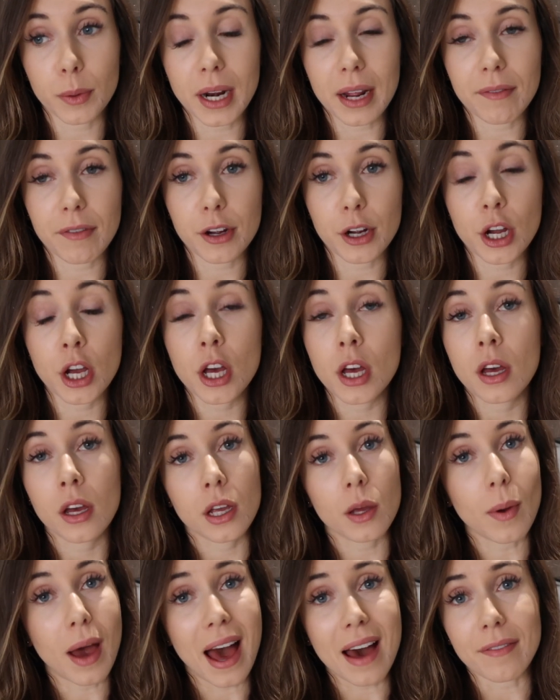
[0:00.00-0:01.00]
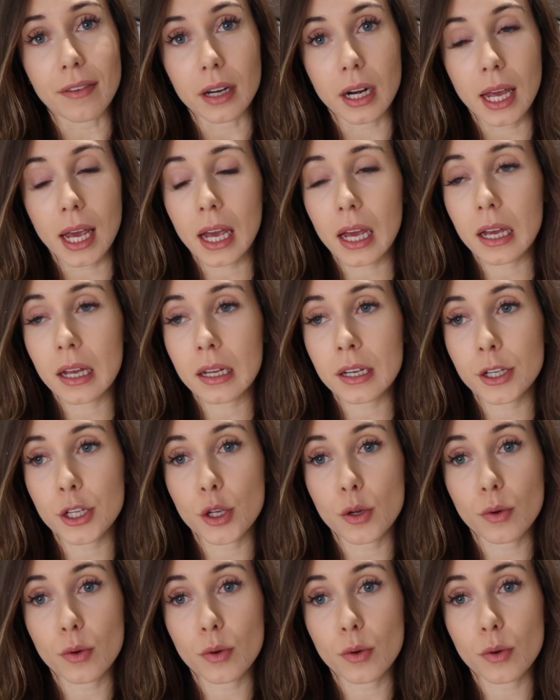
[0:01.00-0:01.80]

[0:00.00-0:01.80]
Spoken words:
whatever you have on hand.